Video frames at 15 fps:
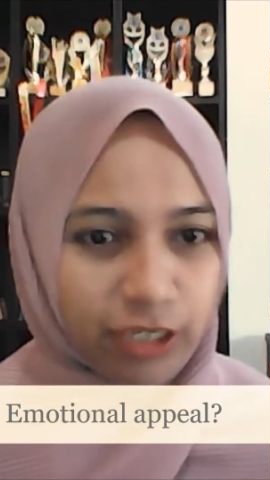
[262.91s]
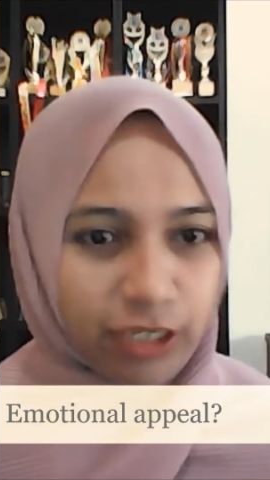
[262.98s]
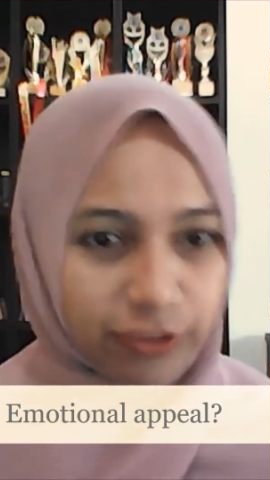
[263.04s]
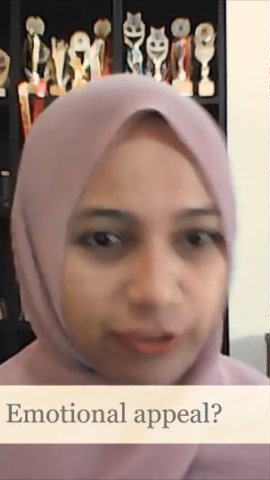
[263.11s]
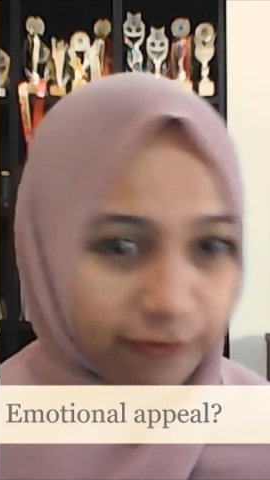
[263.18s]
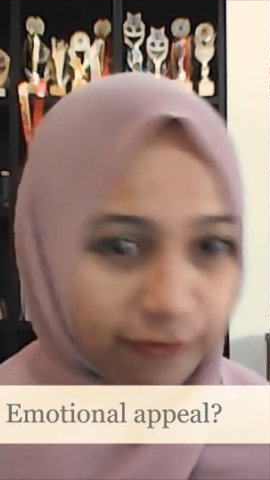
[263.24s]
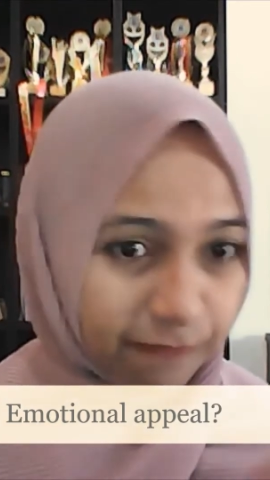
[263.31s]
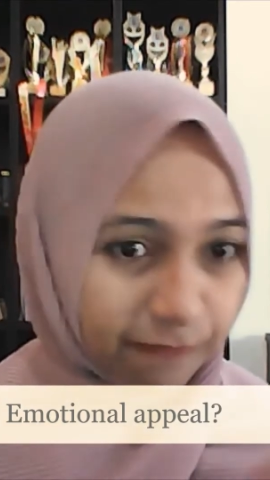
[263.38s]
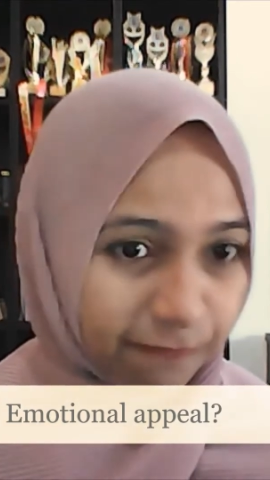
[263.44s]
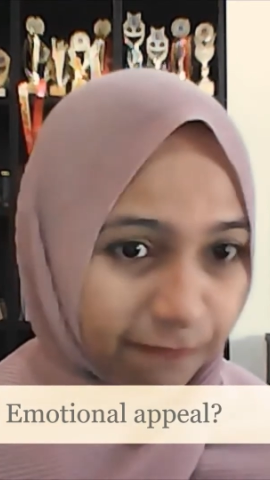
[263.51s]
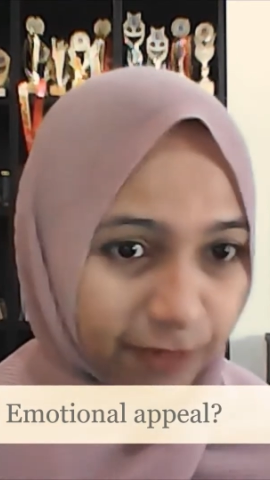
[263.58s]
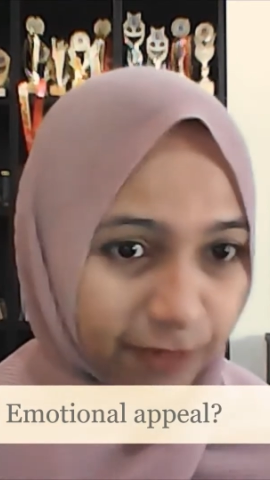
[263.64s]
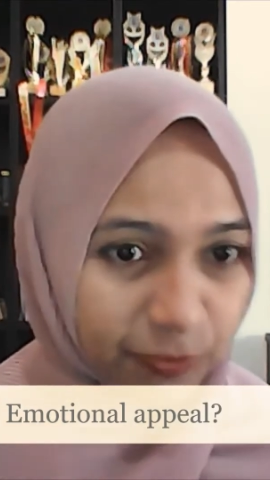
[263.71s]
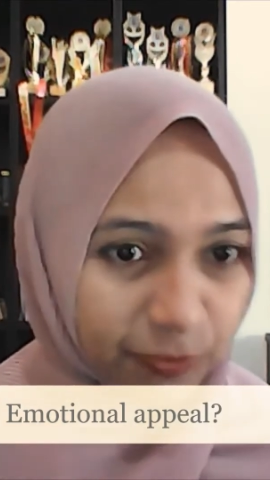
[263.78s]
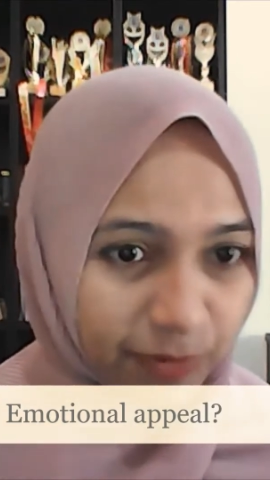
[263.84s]
So
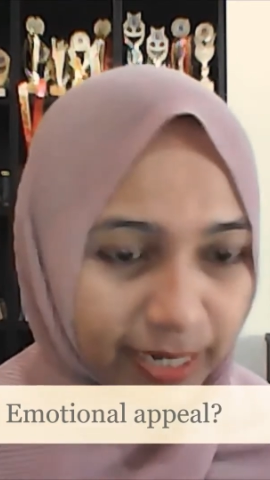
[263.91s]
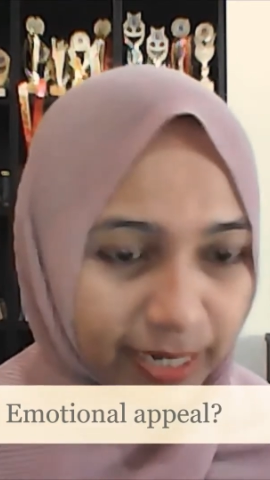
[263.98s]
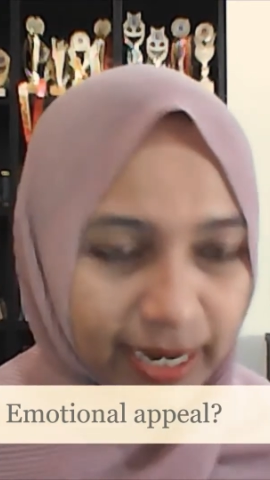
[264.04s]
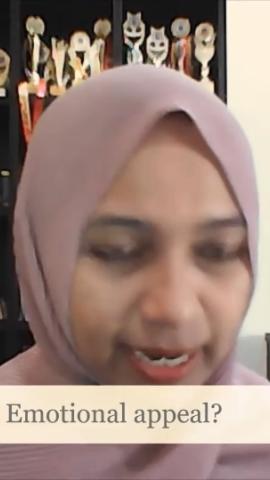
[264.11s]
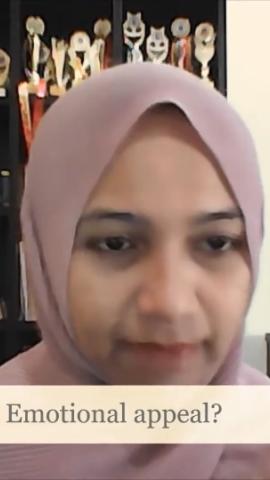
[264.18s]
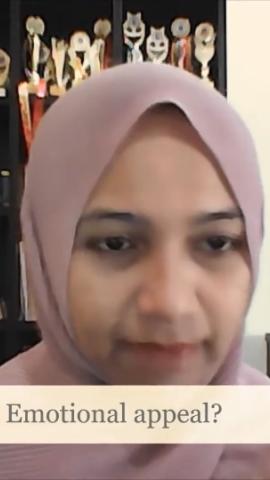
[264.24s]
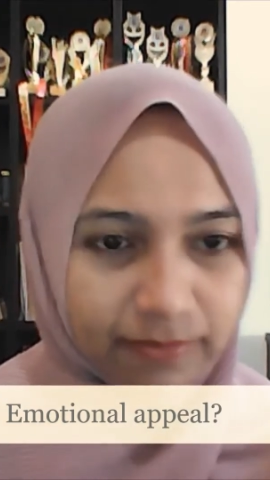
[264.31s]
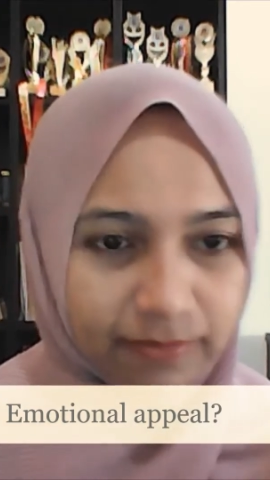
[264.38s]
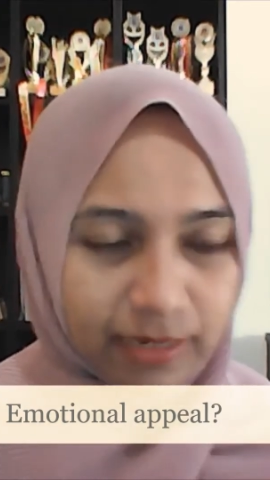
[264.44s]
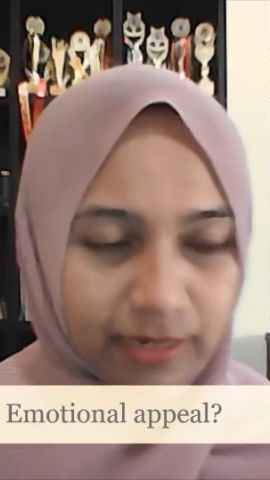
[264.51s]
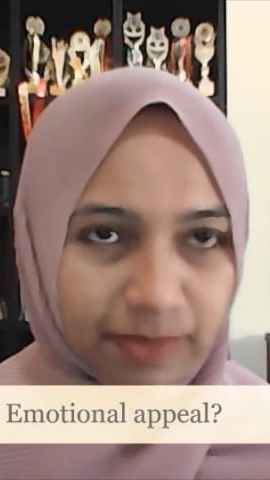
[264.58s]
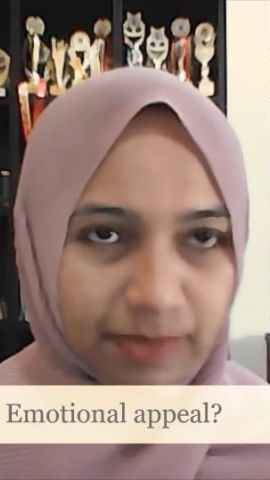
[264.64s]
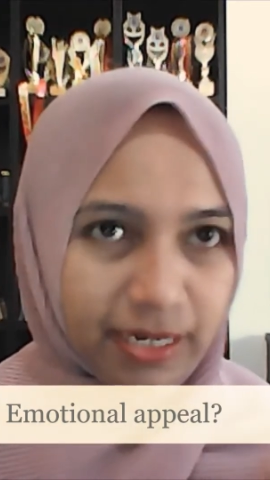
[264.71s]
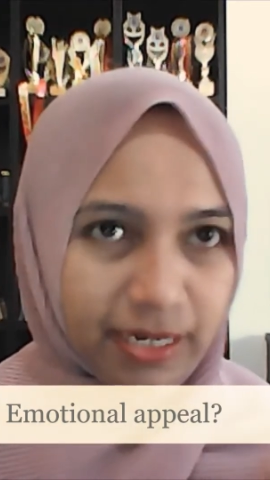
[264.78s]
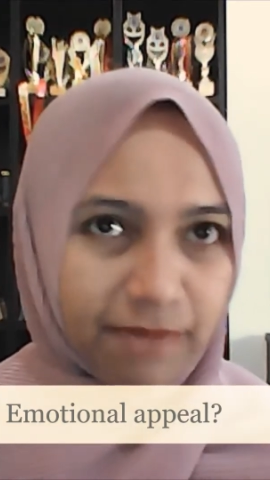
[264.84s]
first one,
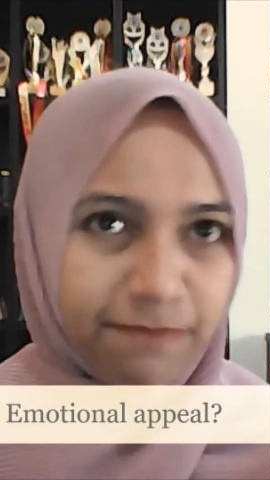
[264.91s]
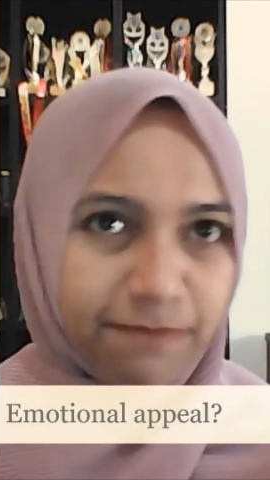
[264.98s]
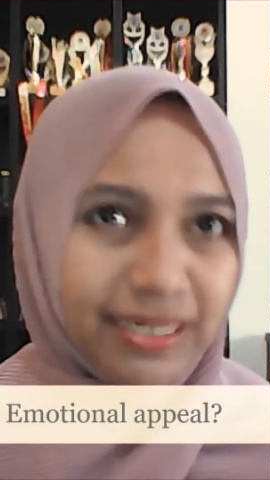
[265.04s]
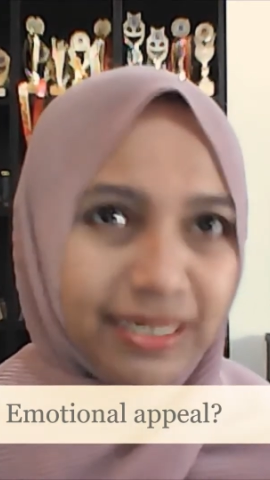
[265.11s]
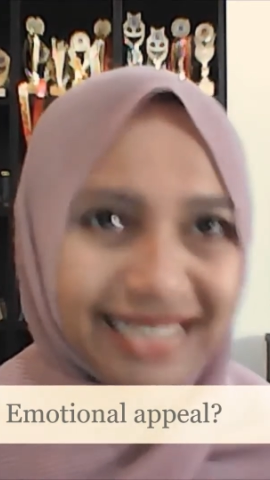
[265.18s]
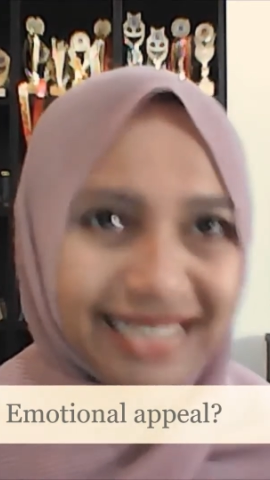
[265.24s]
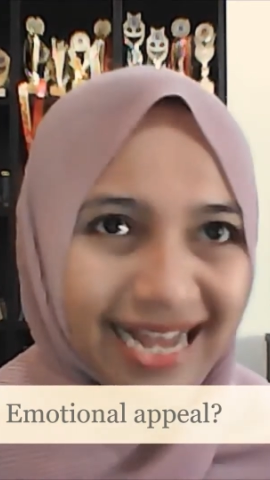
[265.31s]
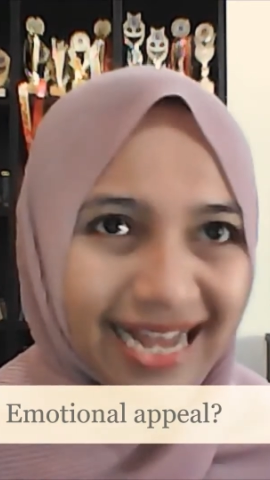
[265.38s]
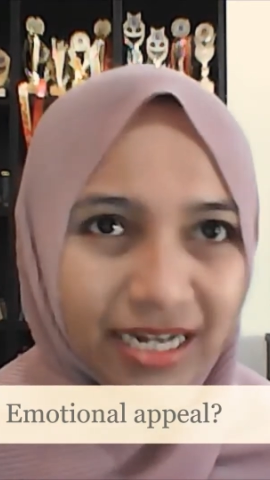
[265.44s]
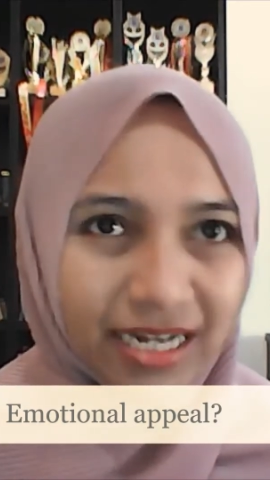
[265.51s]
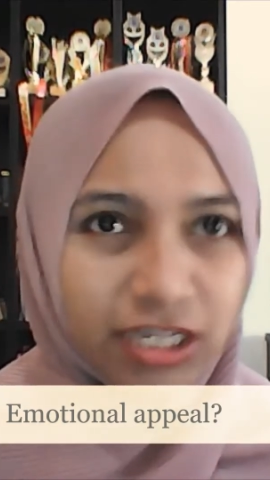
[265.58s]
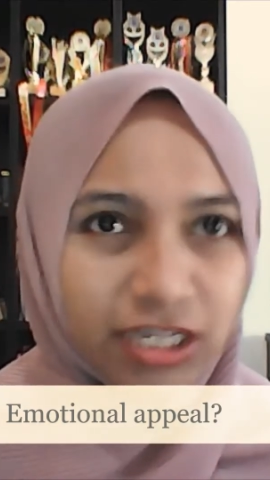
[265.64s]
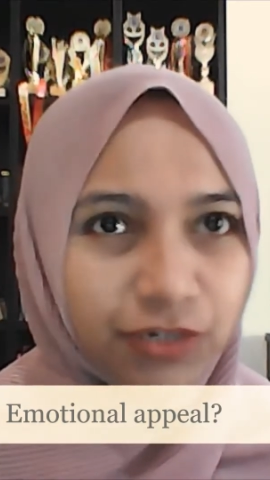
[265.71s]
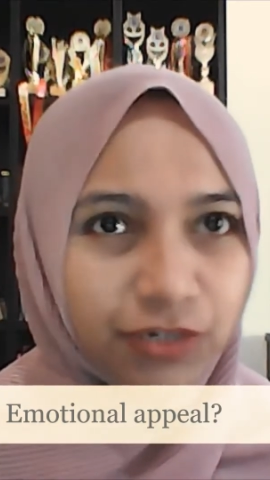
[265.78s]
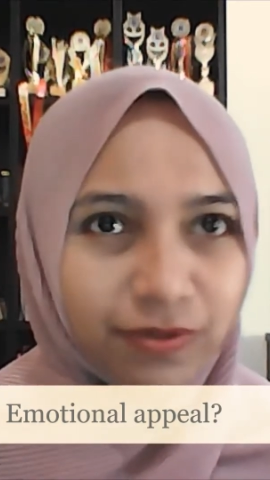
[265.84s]
I've been
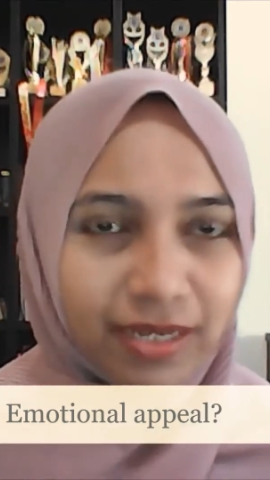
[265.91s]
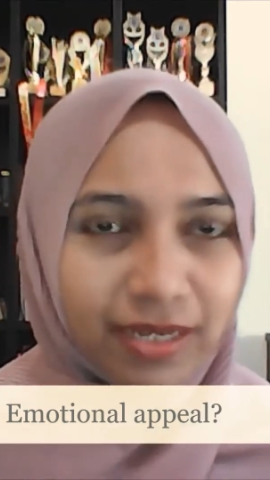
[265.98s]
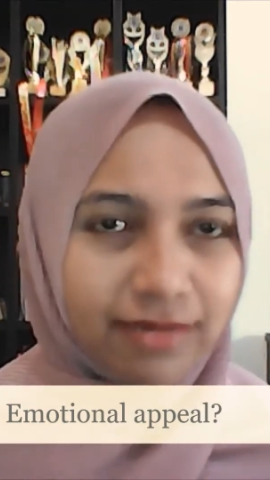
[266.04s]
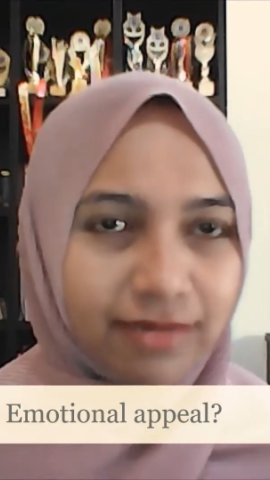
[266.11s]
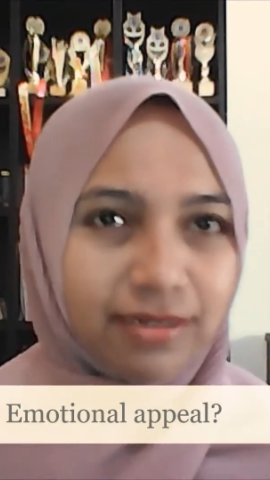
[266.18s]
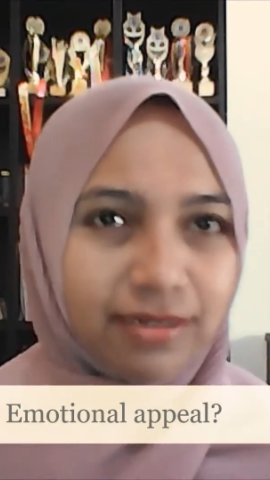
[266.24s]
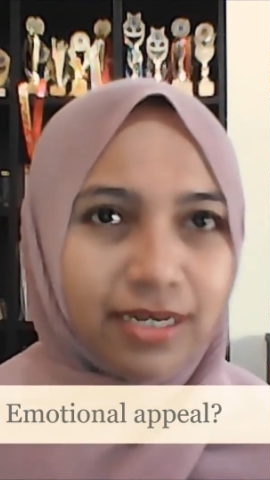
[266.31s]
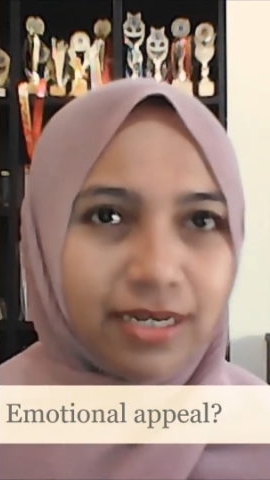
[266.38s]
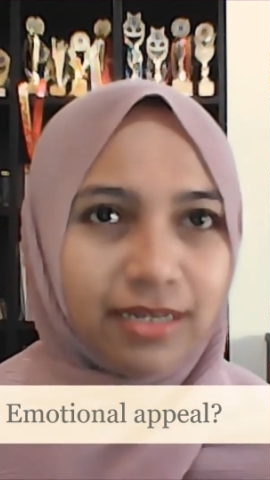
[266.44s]
telling you that